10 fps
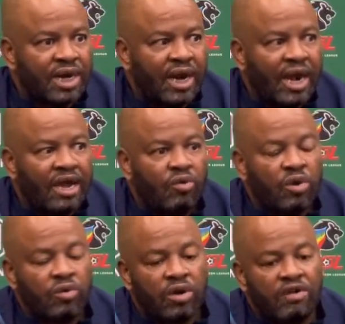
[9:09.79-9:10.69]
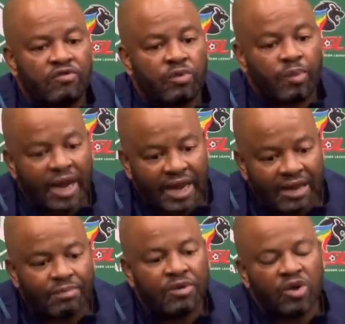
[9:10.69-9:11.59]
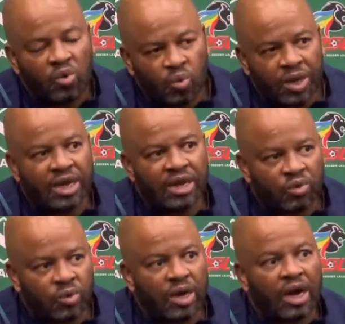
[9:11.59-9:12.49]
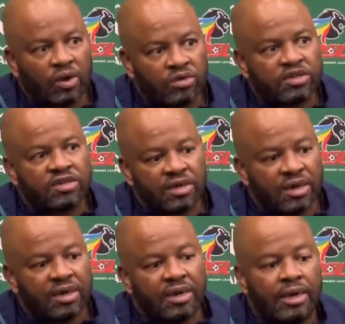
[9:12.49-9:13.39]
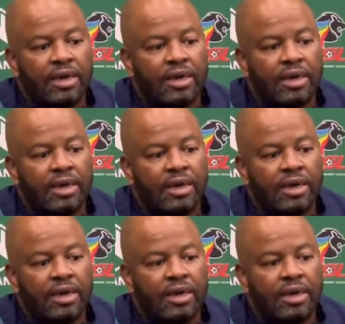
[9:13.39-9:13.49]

Unlike when we have to play him week in and week out and